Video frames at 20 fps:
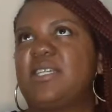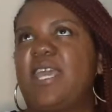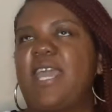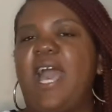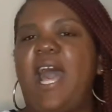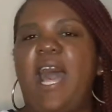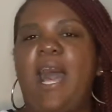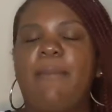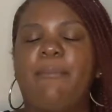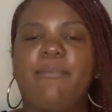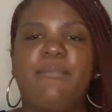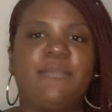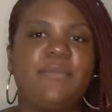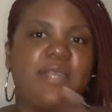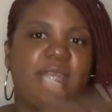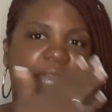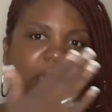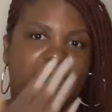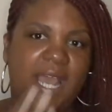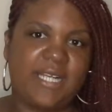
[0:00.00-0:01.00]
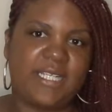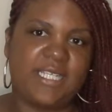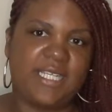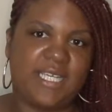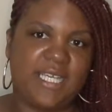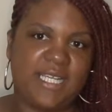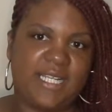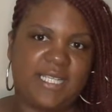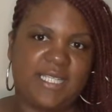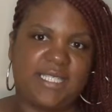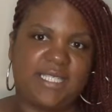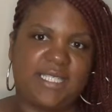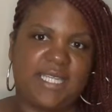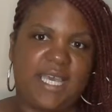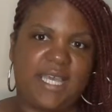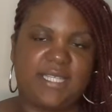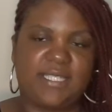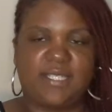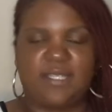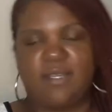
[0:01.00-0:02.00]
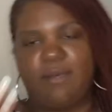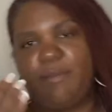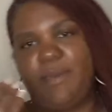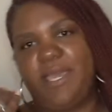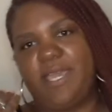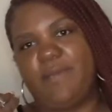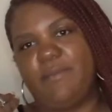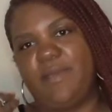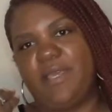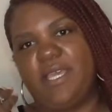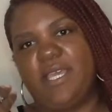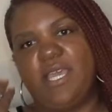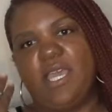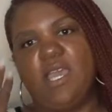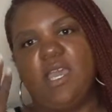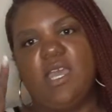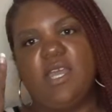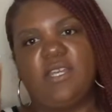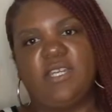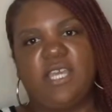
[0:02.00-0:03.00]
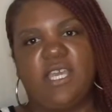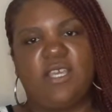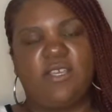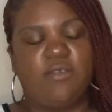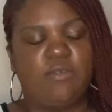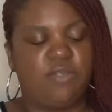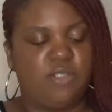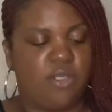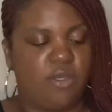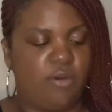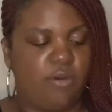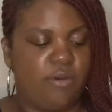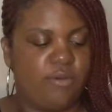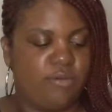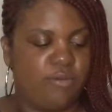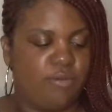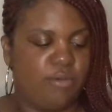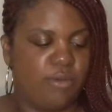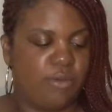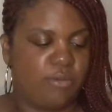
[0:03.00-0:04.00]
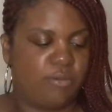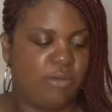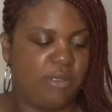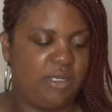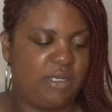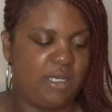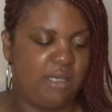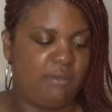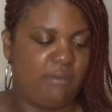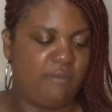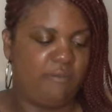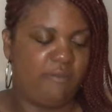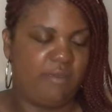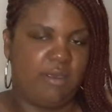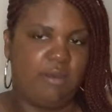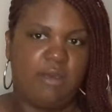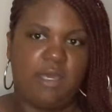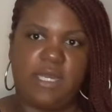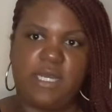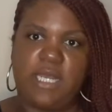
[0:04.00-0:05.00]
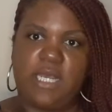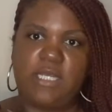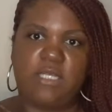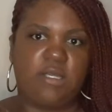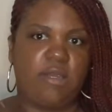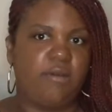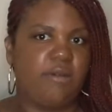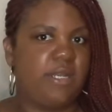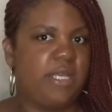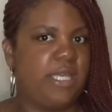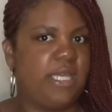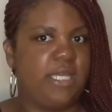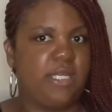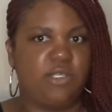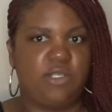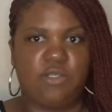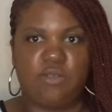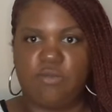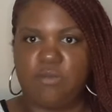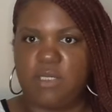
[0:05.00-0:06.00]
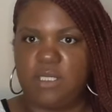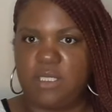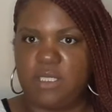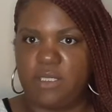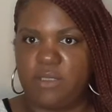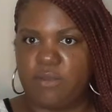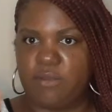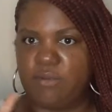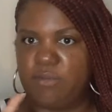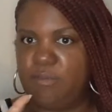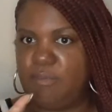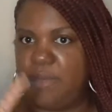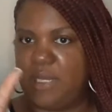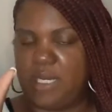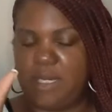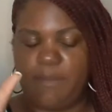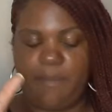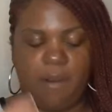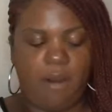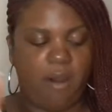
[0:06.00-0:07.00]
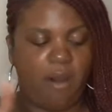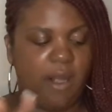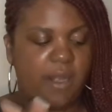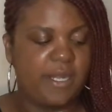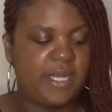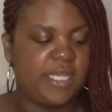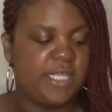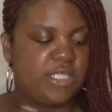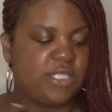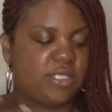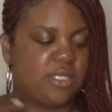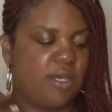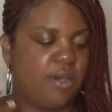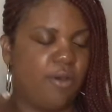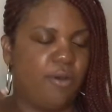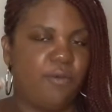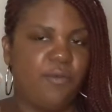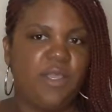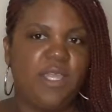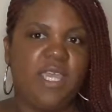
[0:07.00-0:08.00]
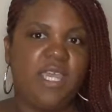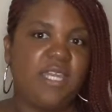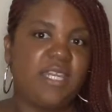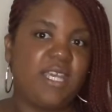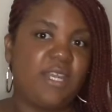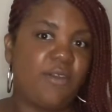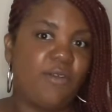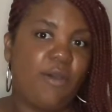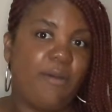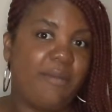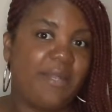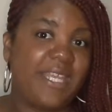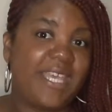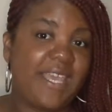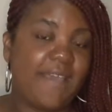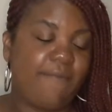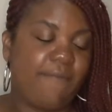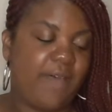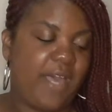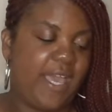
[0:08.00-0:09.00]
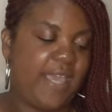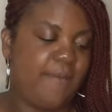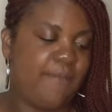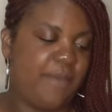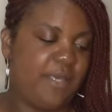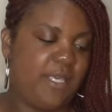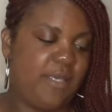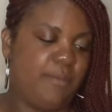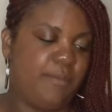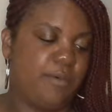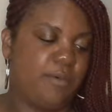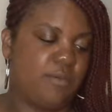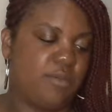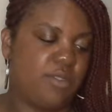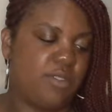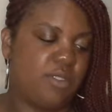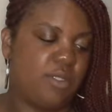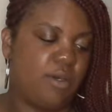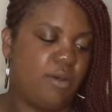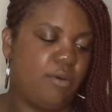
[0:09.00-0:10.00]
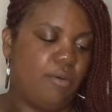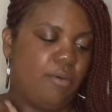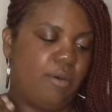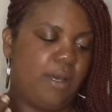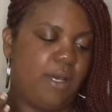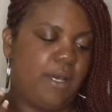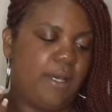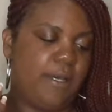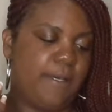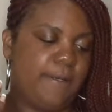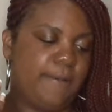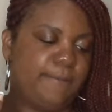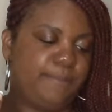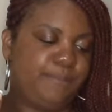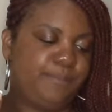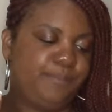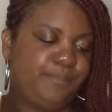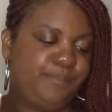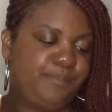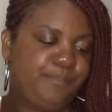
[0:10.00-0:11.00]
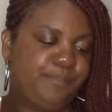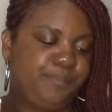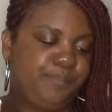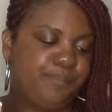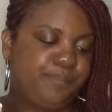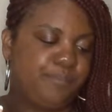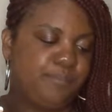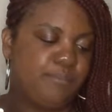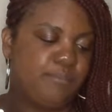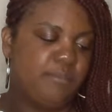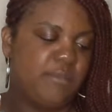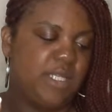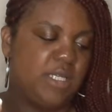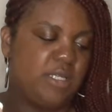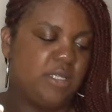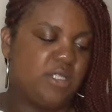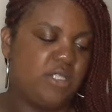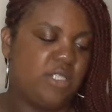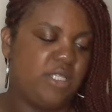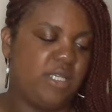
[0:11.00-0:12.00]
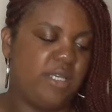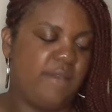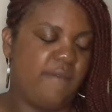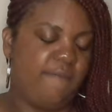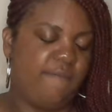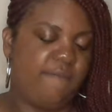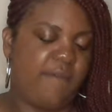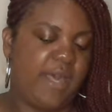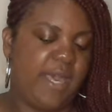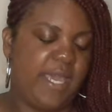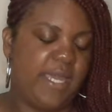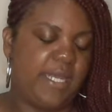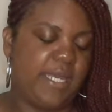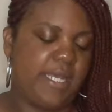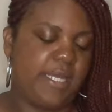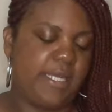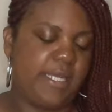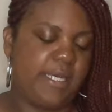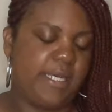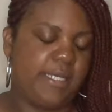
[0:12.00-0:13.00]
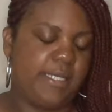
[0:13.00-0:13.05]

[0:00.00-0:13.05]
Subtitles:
opt not to get the sex of the baby. They usually go and do a 3D reveal, and they turn it into a little mini party. So they normally invite people. So she invited